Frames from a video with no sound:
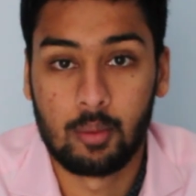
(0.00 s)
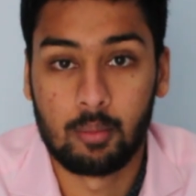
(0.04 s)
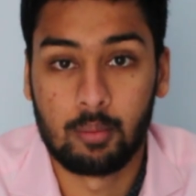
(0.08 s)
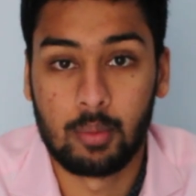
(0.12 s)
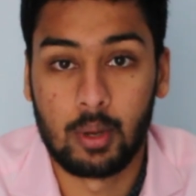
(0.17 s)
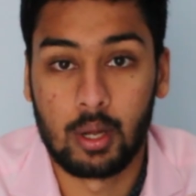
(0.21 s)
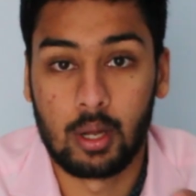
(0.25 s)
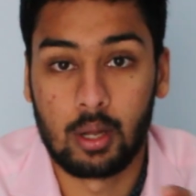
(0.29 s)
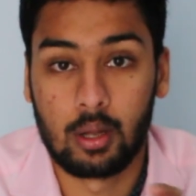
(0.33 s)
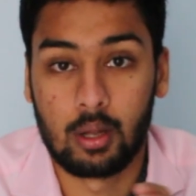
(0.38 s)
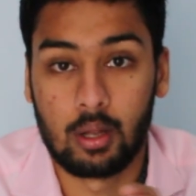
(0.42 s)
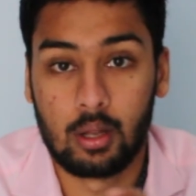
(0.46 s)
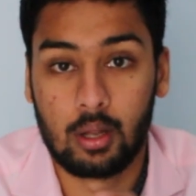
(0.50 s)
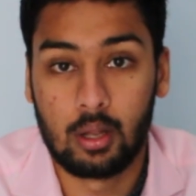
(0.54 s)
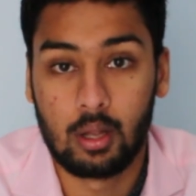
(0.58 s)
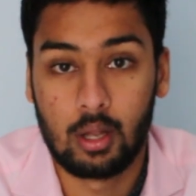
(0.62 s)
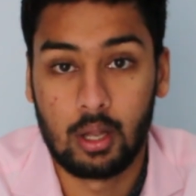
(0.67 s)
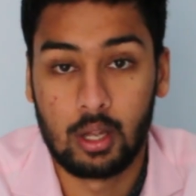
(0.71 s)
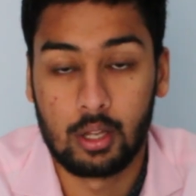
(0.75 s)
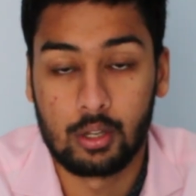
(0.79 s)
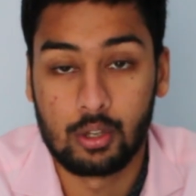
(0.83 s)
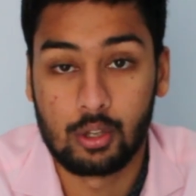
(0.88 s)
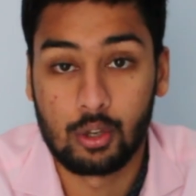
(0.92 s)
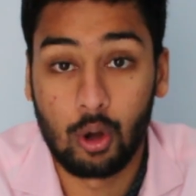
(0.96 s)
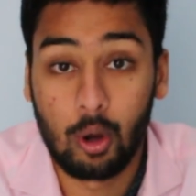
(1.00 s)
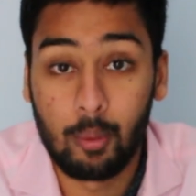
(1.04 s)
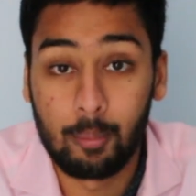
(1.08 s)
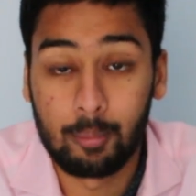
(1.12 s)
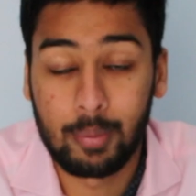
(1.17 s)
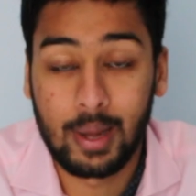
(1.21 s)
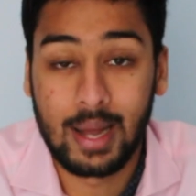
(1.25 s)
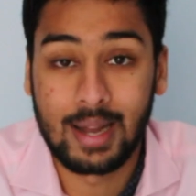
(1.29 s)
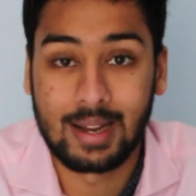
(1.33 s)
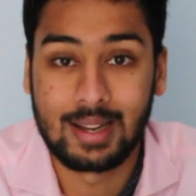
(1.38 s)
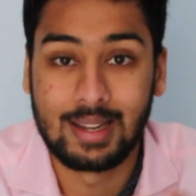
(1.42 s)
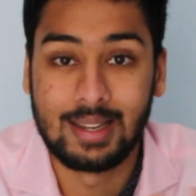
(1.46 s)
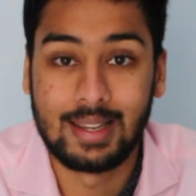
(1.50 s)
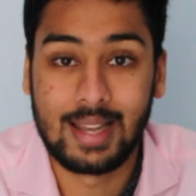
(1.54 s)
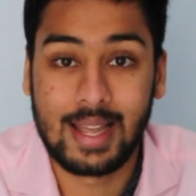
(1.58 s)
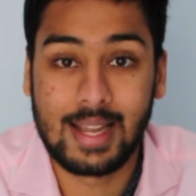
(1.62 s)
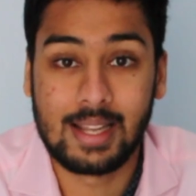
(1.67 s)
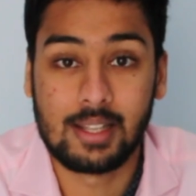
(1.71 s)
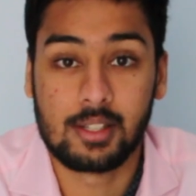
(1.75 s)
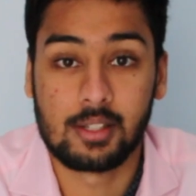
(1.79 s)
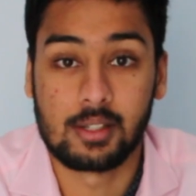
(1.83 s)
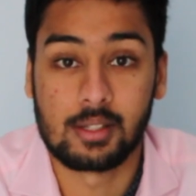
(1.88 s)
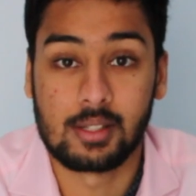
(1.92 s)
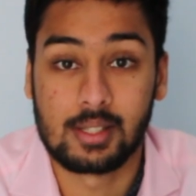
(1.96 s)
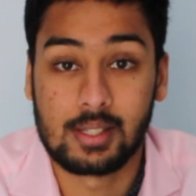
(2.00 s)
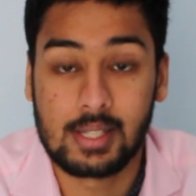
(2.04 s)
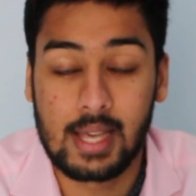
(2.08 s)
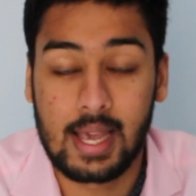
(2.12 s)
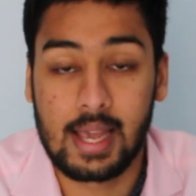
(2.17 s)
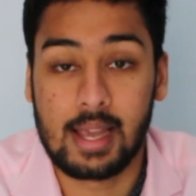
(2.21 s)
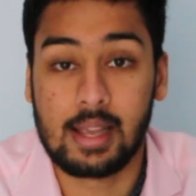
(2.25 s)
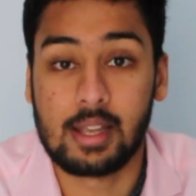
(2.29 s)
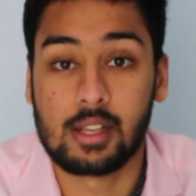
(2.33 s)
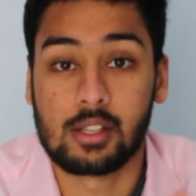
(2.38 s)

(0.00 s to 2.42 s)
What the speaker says: but had gone back later to take